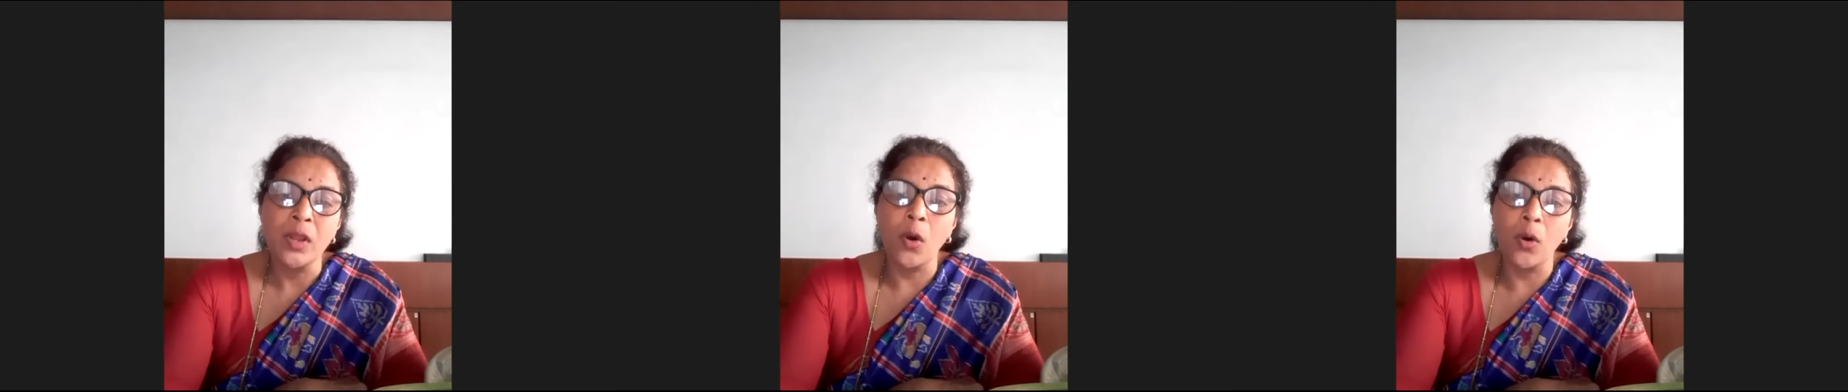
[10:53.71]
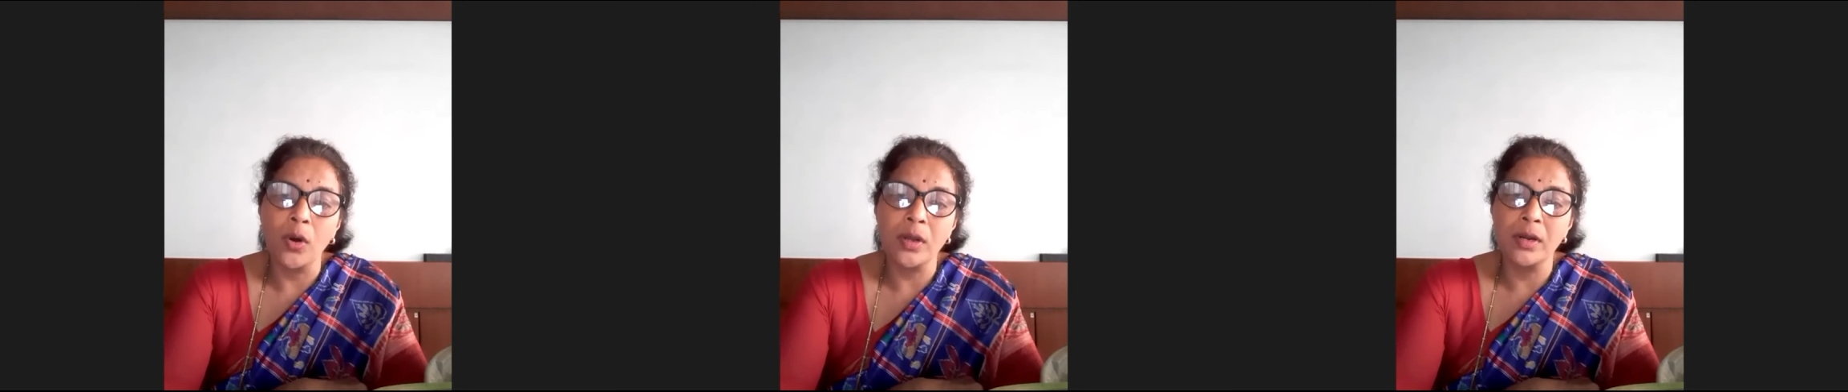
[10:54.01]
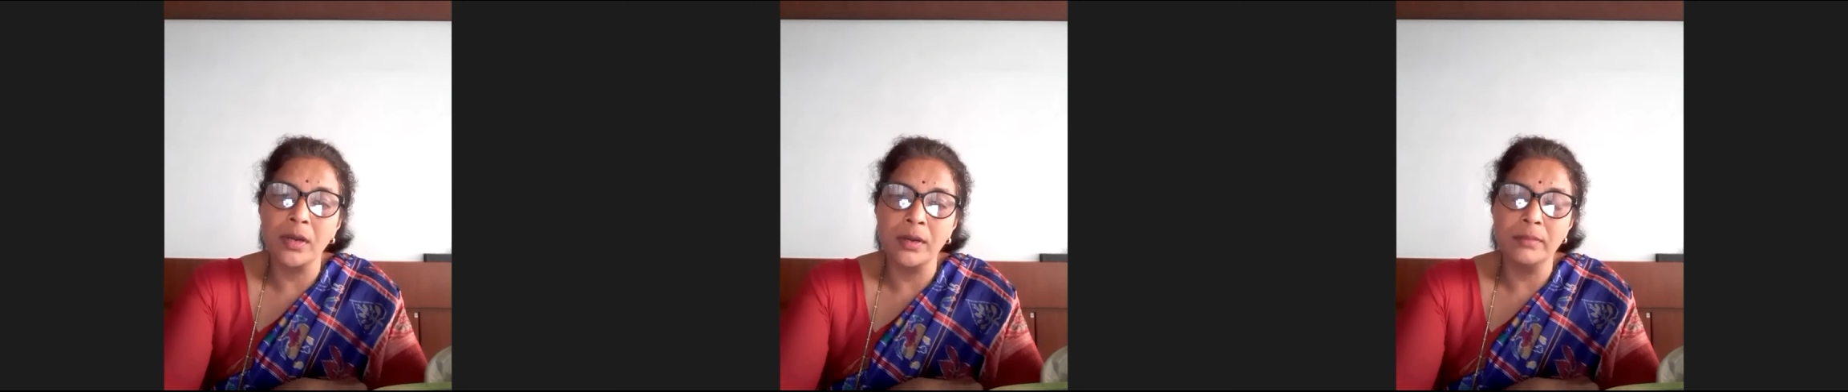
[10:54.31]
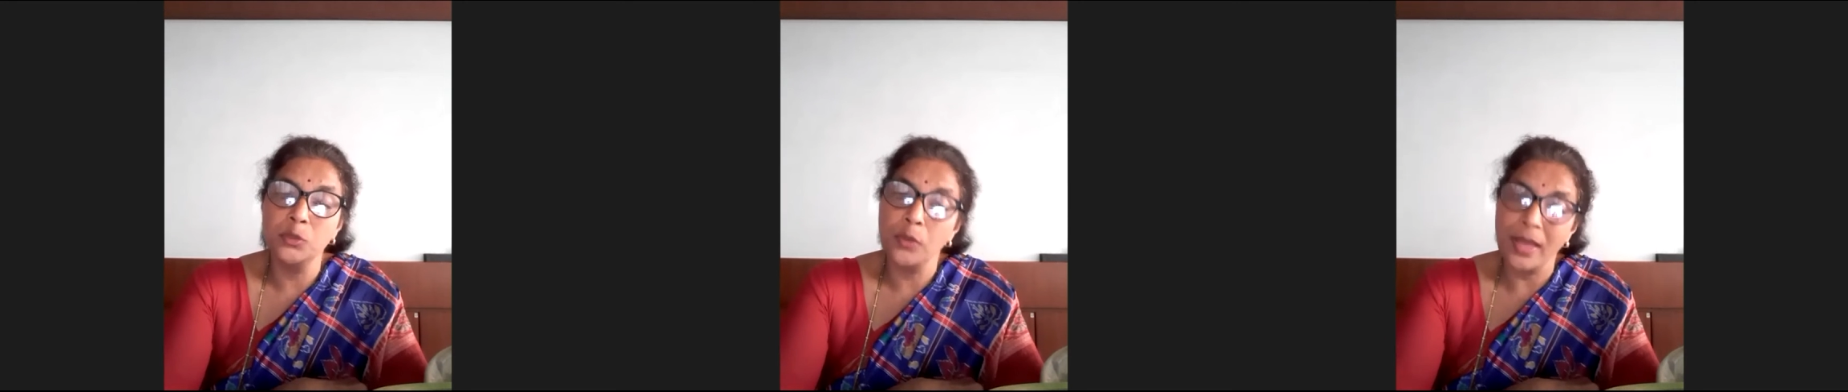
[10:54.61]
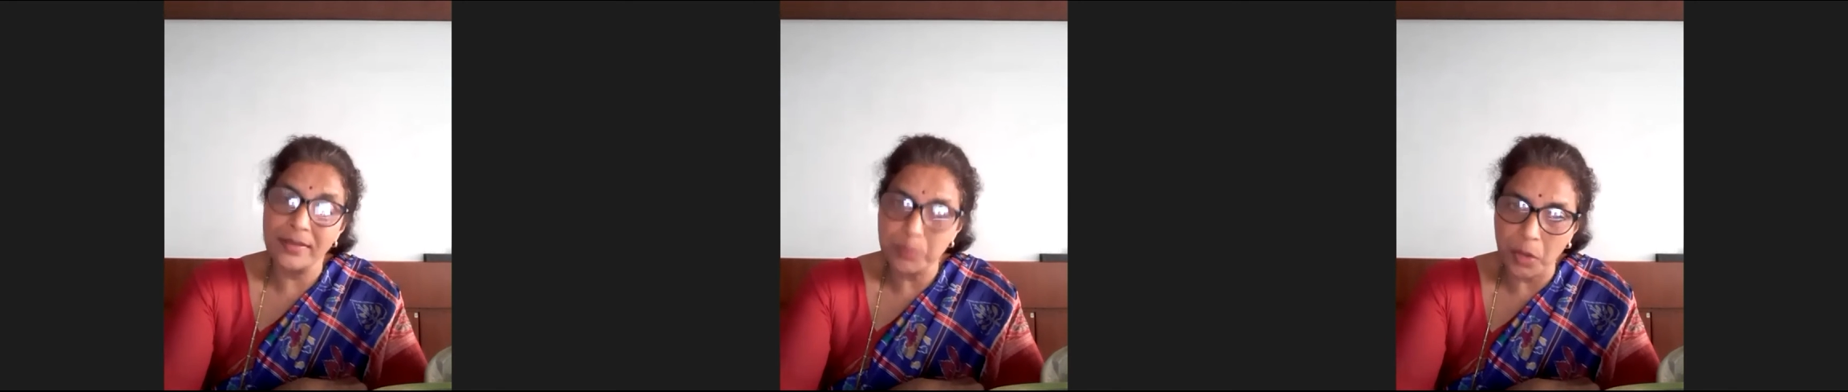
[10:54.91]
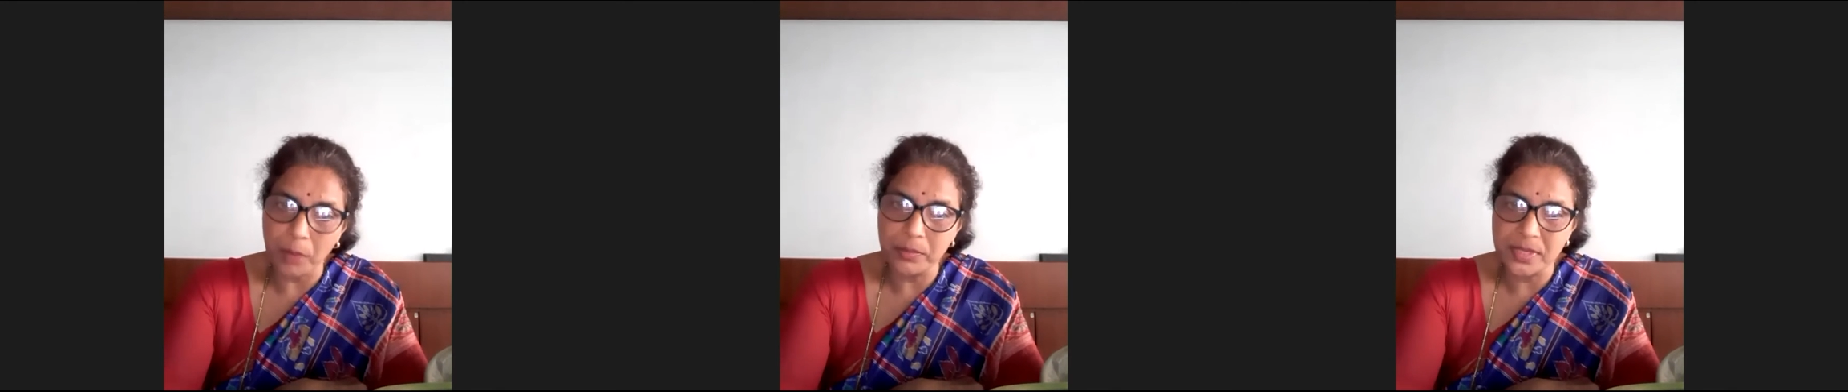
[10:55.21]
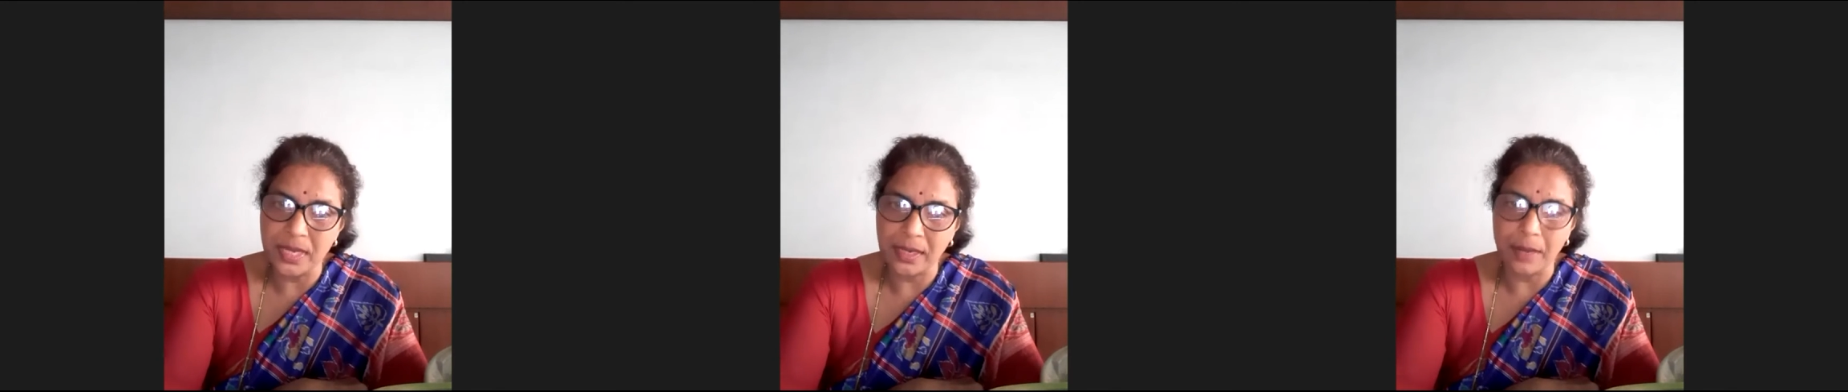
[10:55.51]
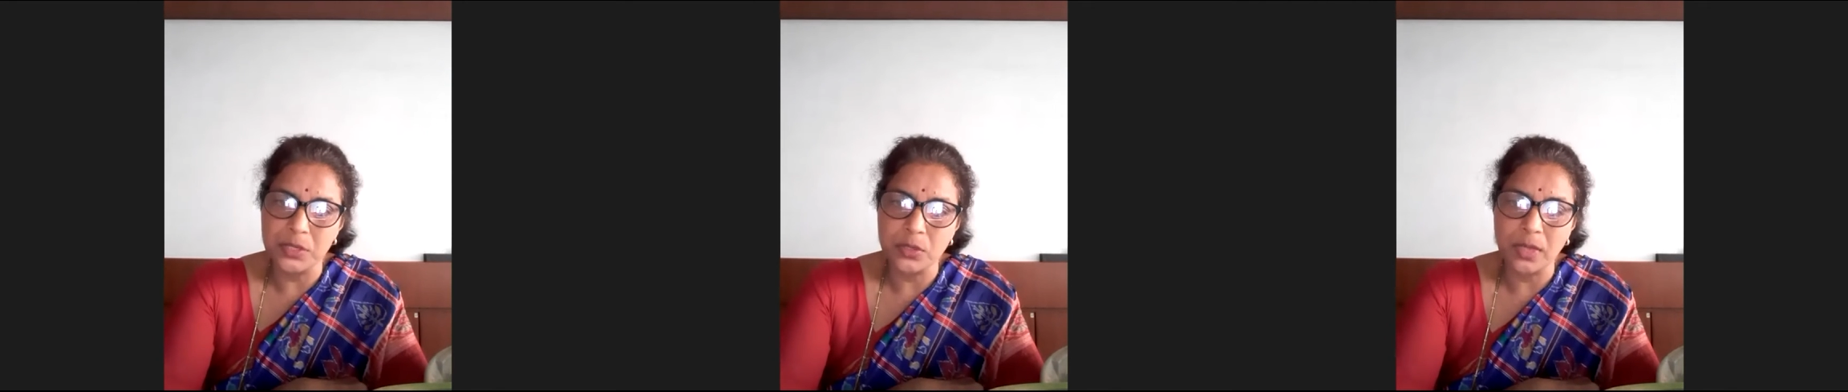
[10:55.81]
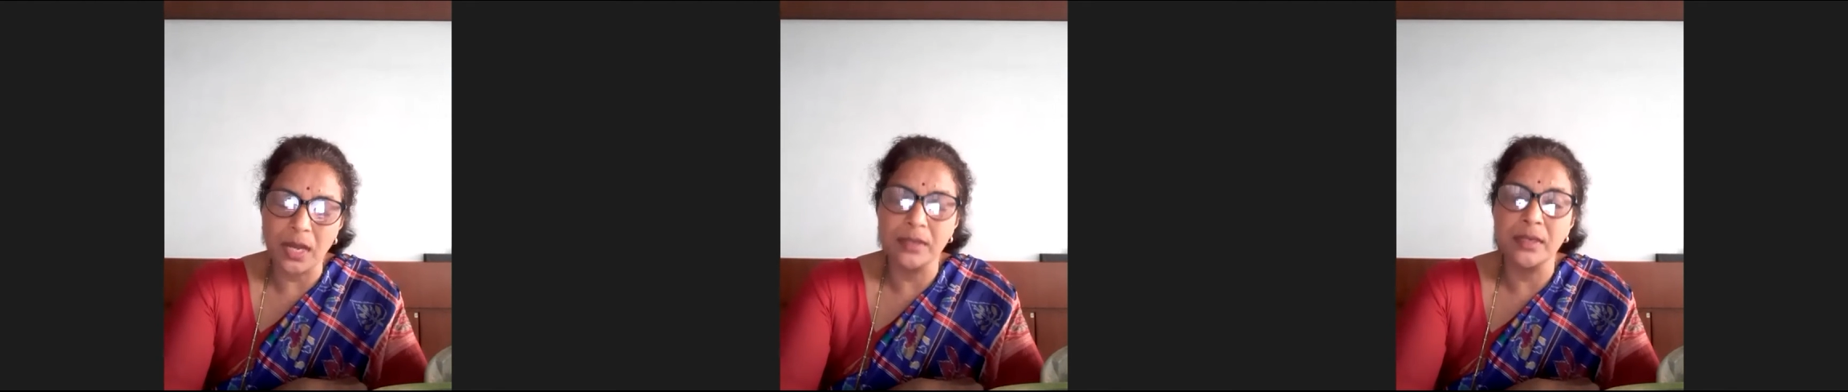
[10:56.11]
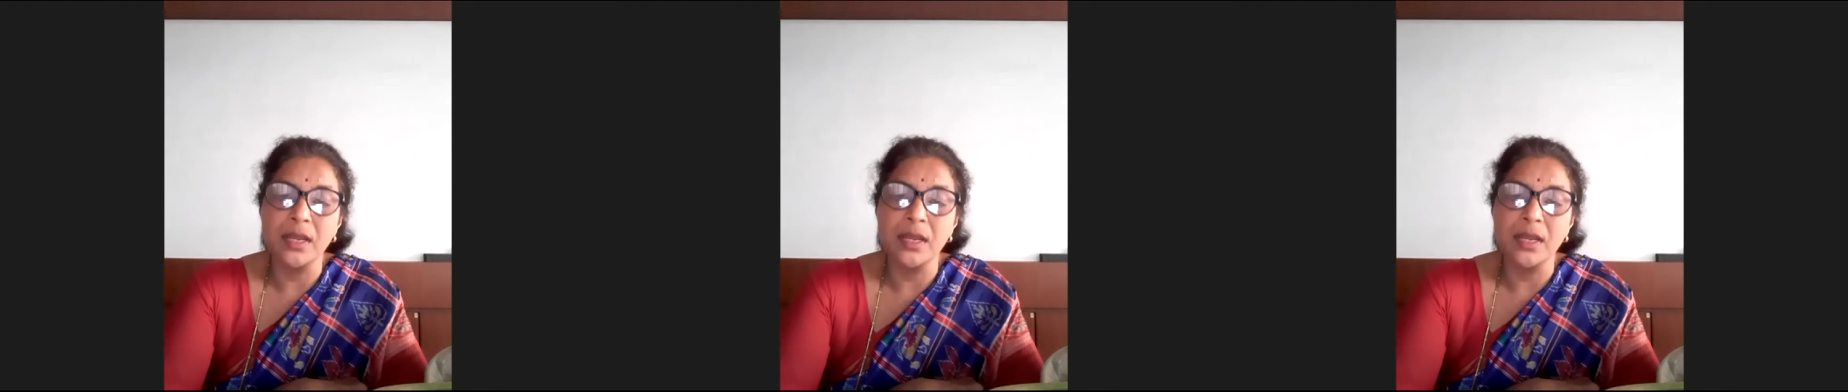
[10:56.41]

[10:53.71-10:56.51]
or uh, do you have some problems that come to the garden.